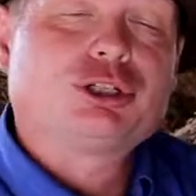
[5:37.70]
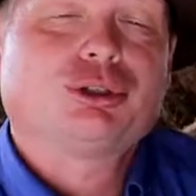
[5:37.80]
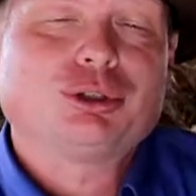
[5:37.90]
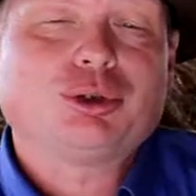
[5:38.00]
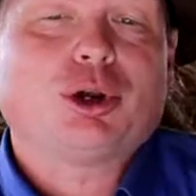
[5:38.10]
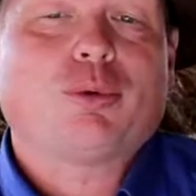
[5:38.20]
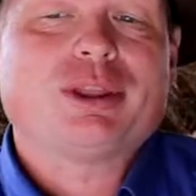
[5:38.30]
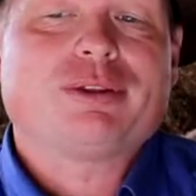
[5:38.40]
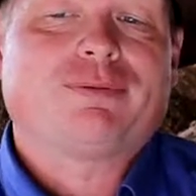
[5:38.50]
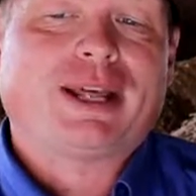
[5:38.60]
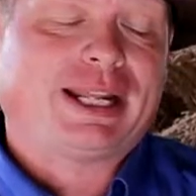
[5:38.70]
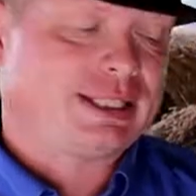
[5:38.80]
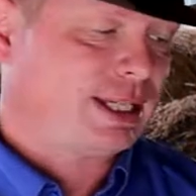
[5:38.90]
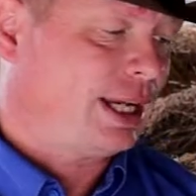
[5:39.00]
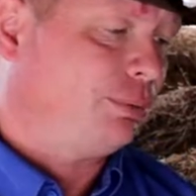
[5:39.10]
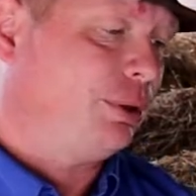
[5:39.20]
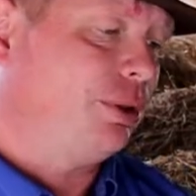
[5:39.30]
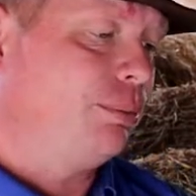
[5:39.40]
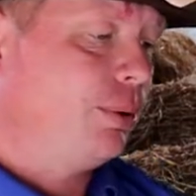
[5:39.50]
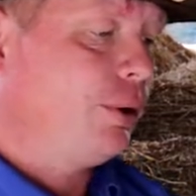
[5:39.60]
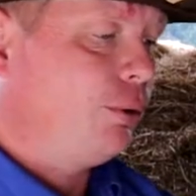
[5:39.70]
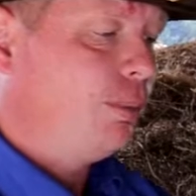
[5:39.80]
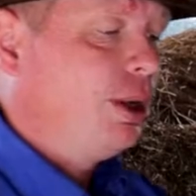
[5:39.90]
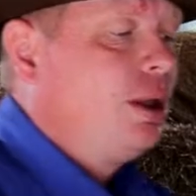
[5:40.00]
sure you go in the flat side with the probe.